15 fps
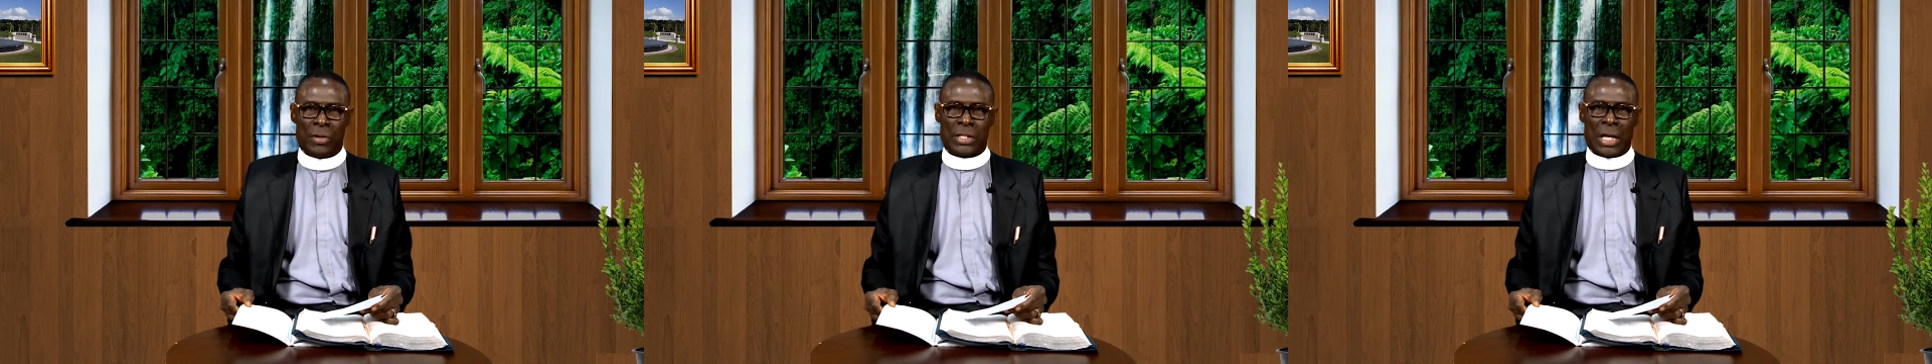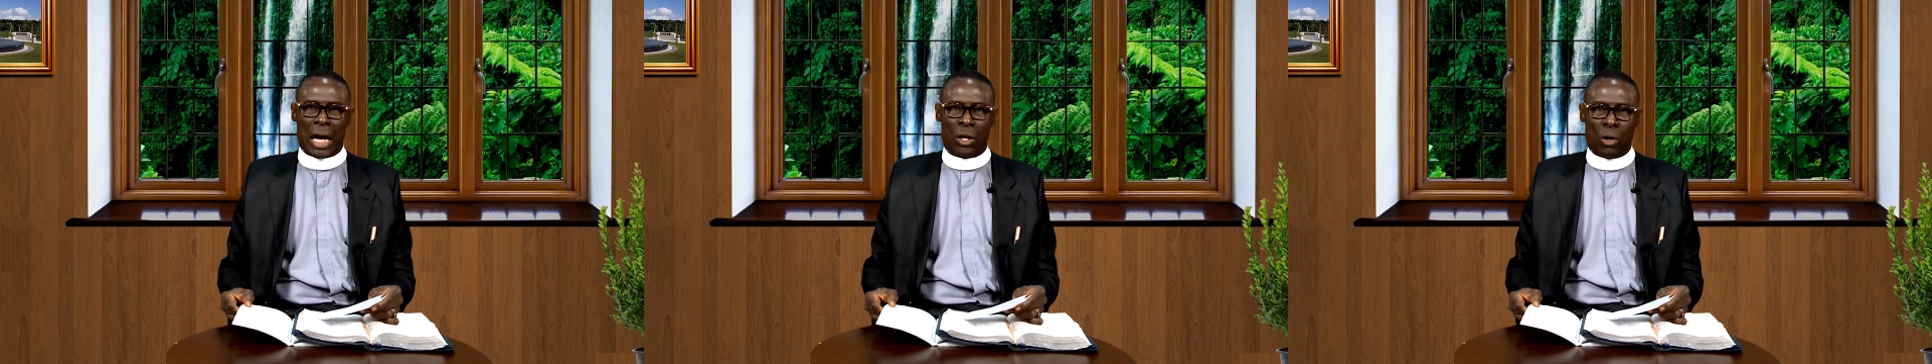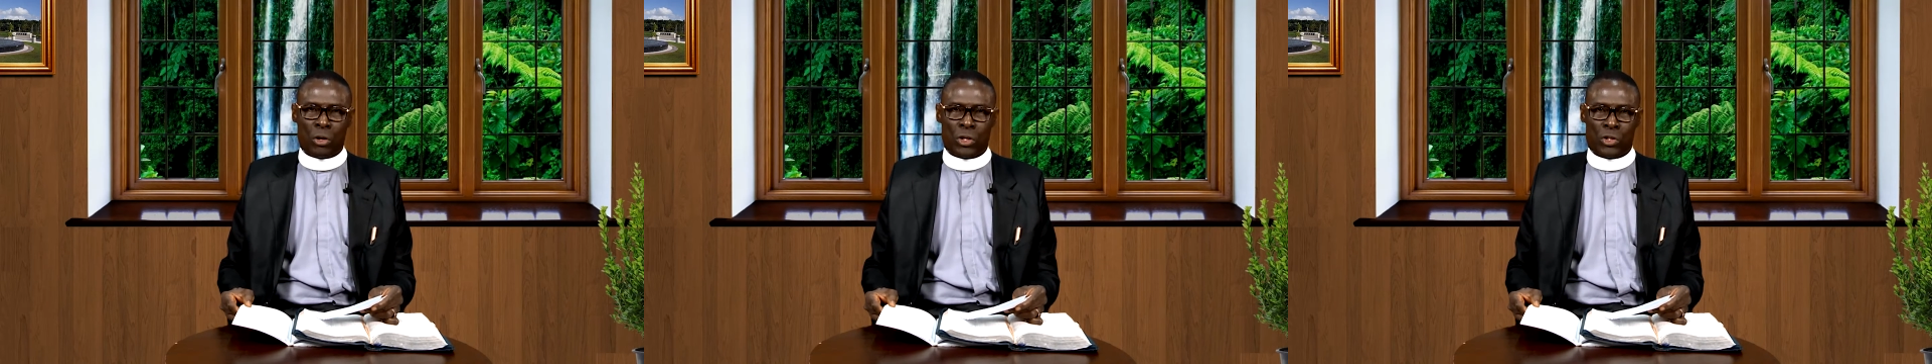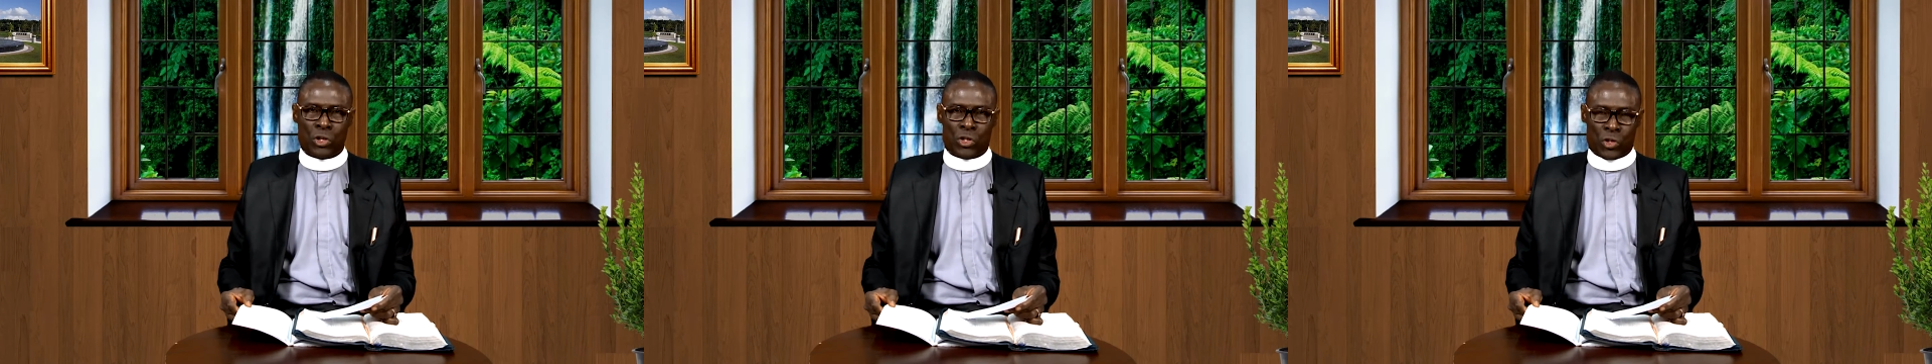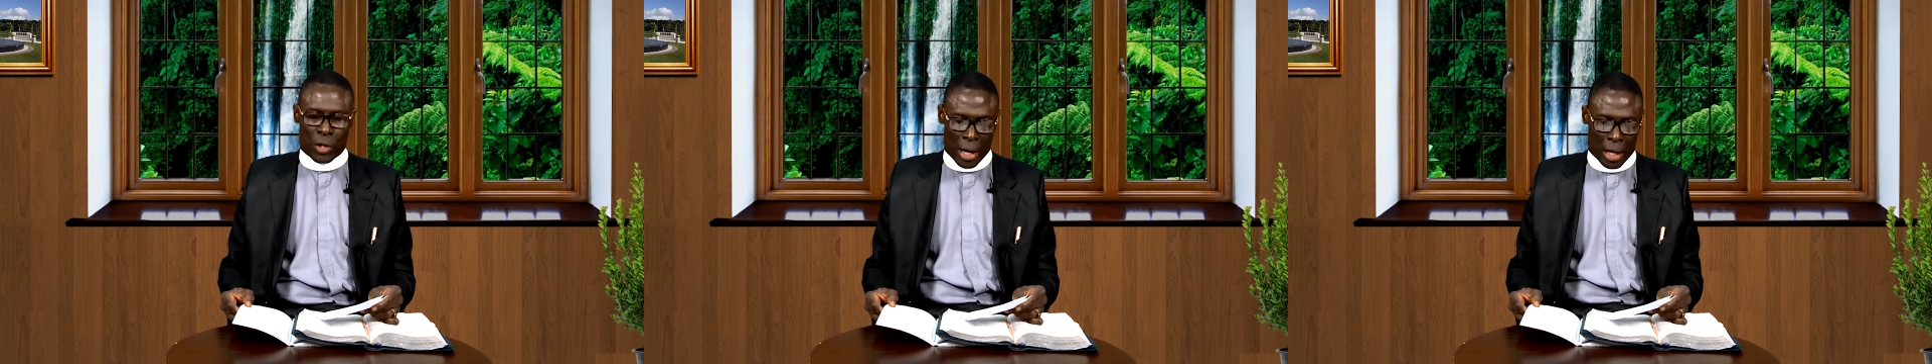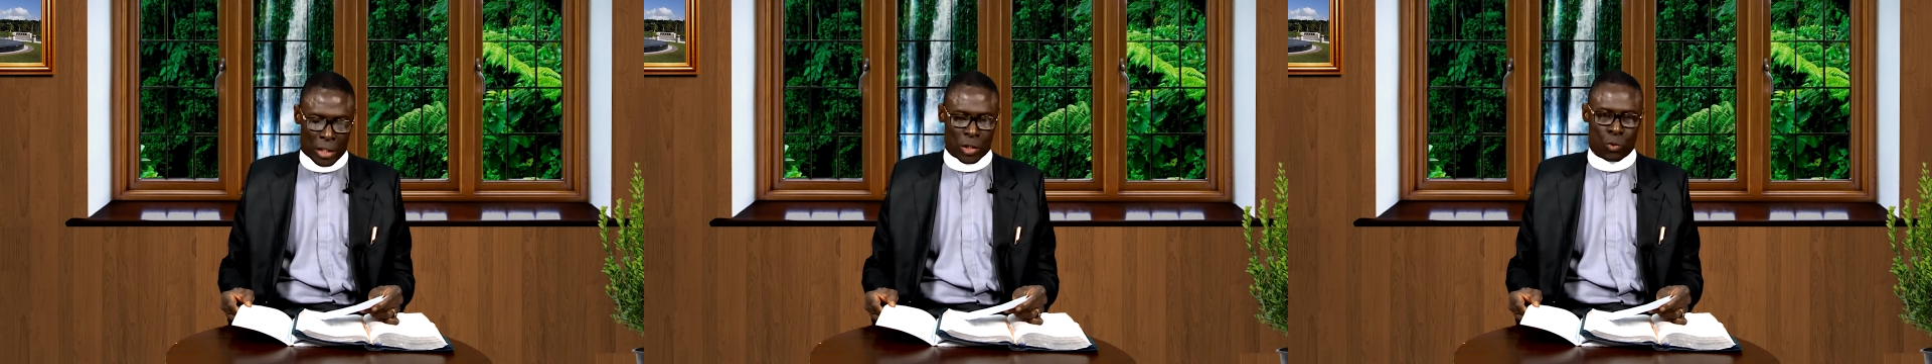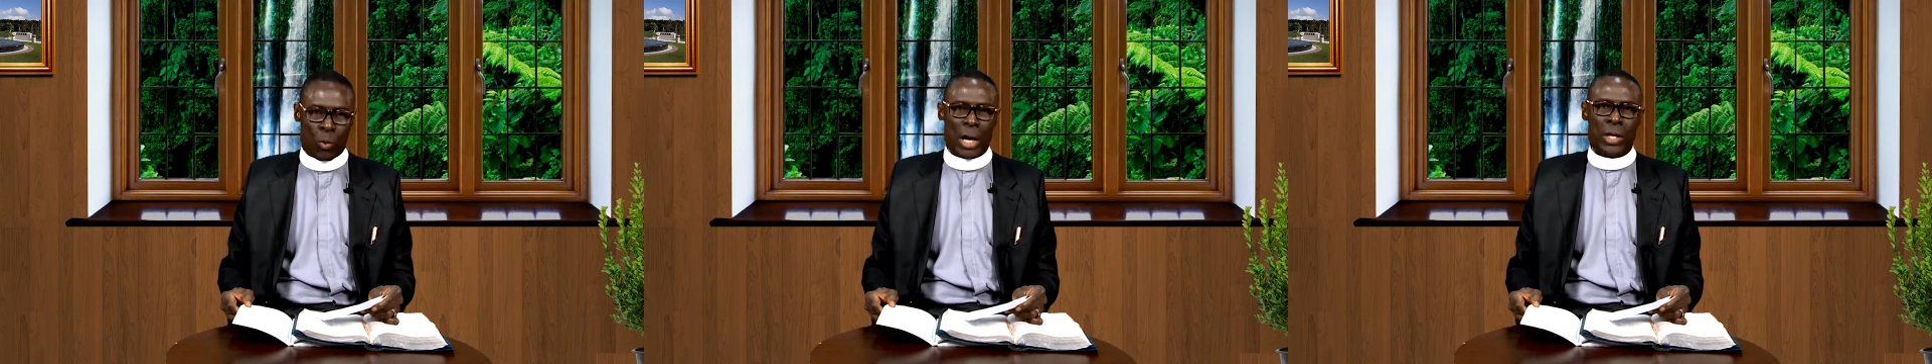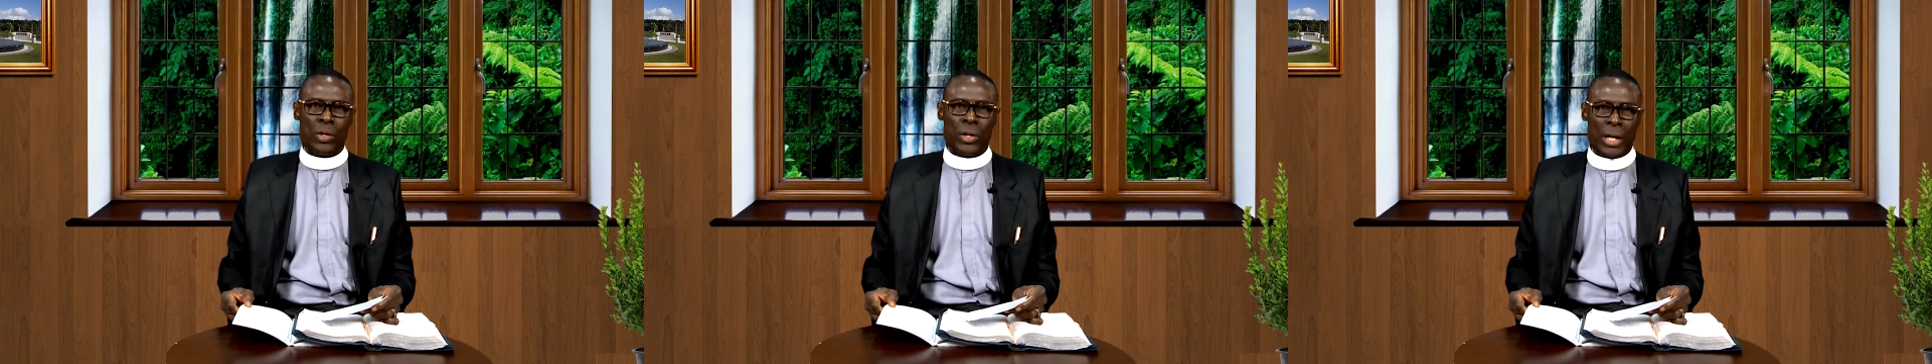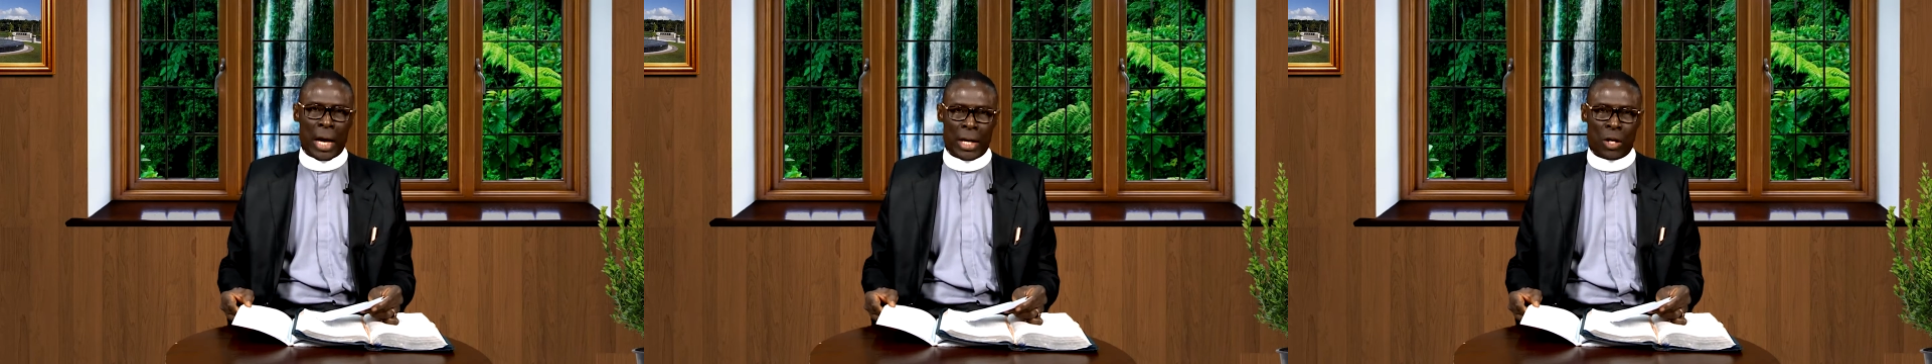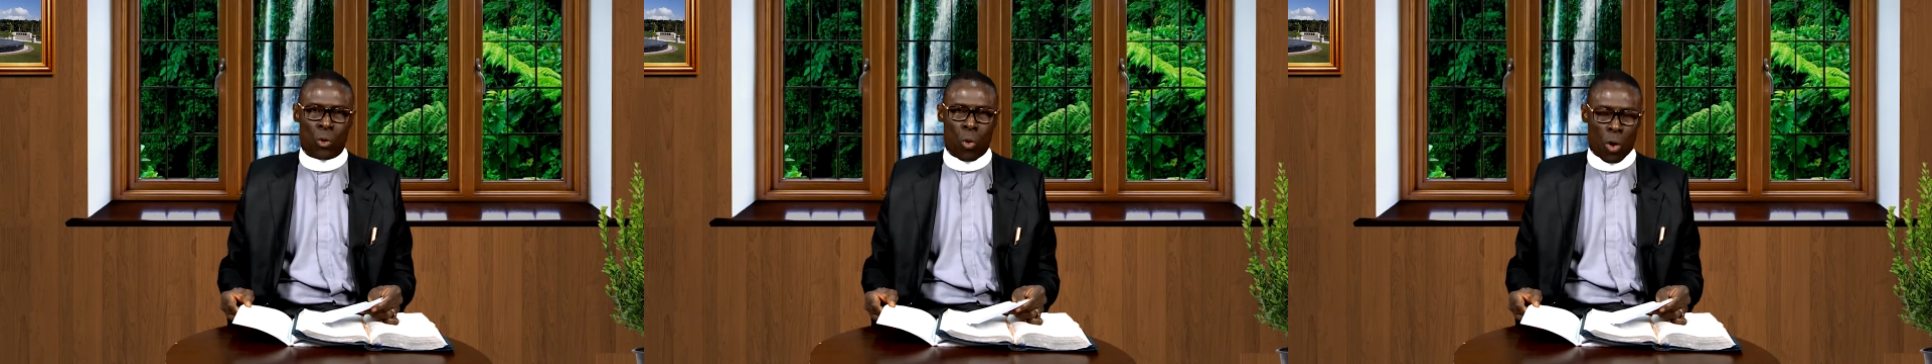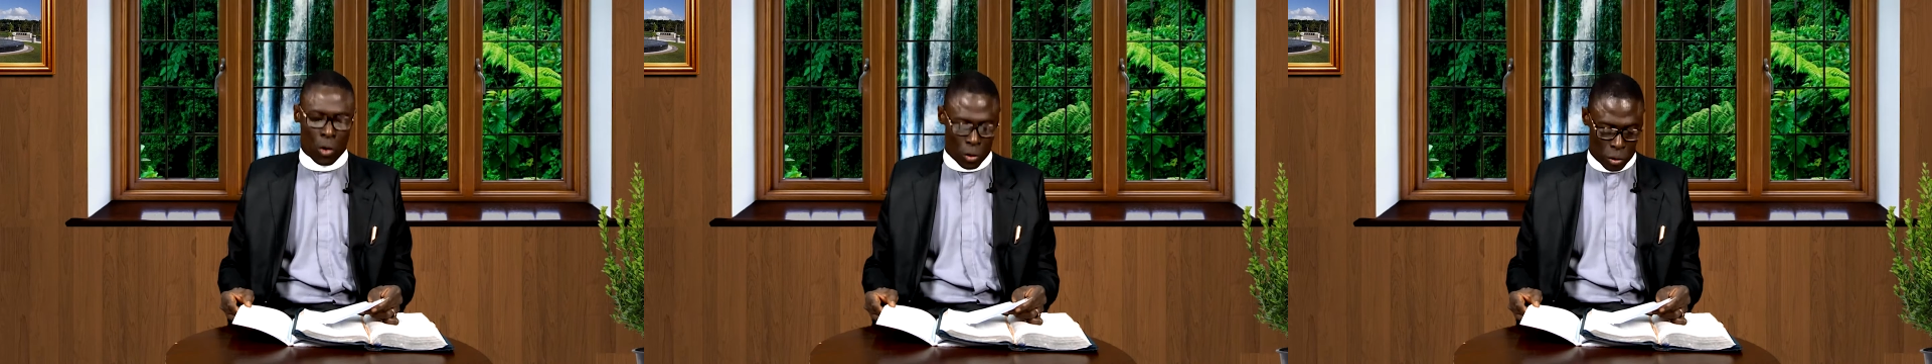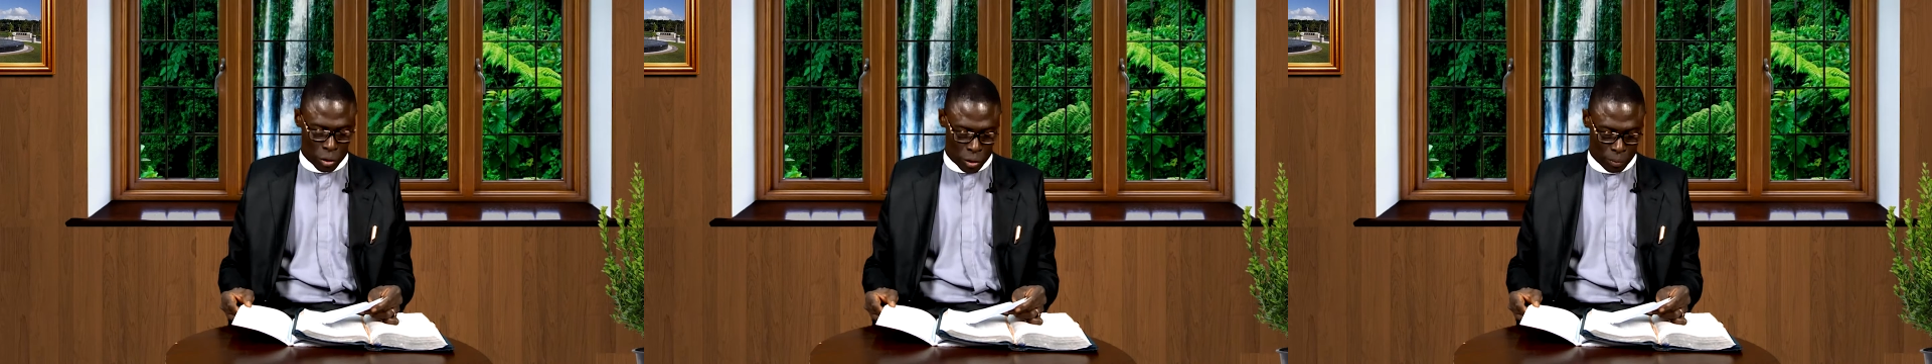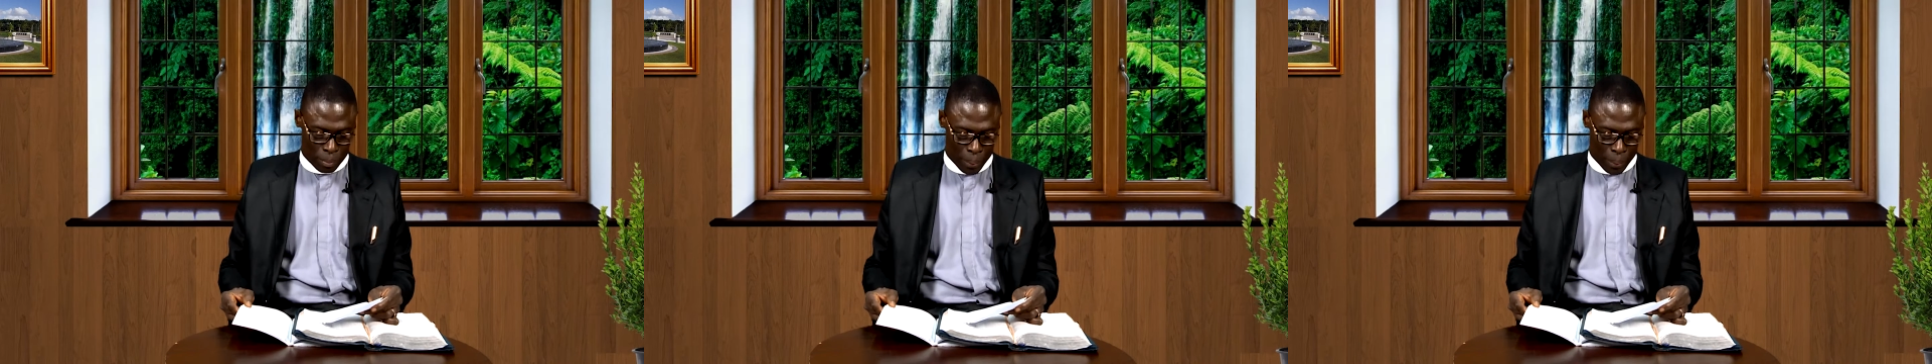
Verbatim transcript: is our Lord Jesus Christ. When you hear the word,